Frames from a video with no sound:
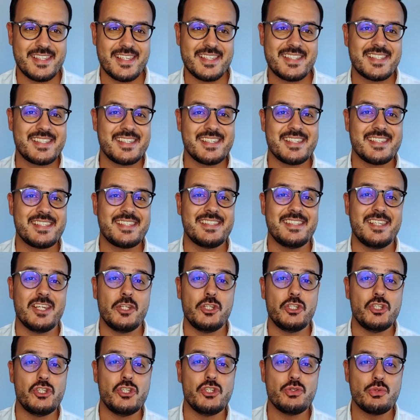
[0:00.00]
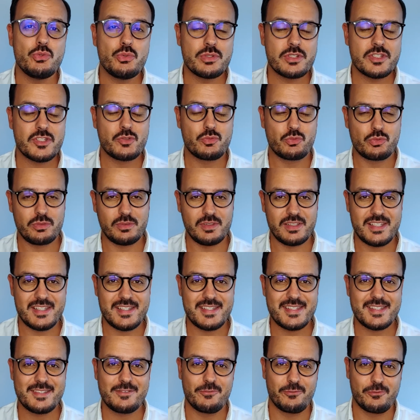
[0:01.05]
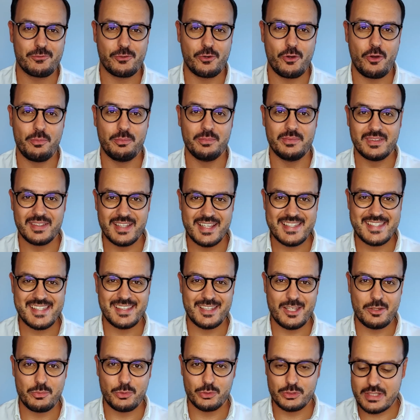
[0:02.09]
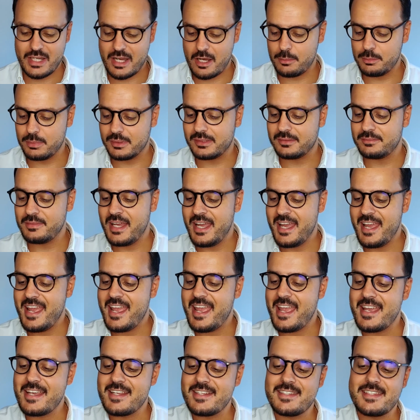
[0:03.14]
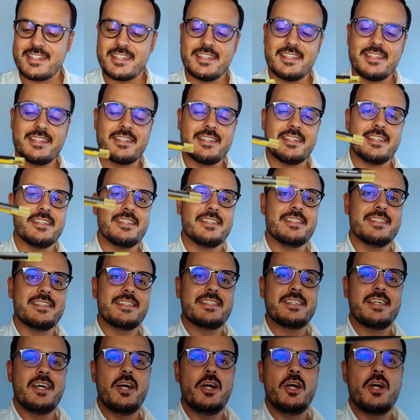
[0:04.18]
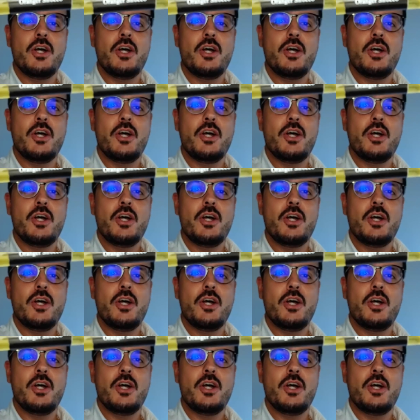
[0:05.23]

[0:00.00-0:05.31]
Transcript: this is the newest release from Les Indemodables, and it is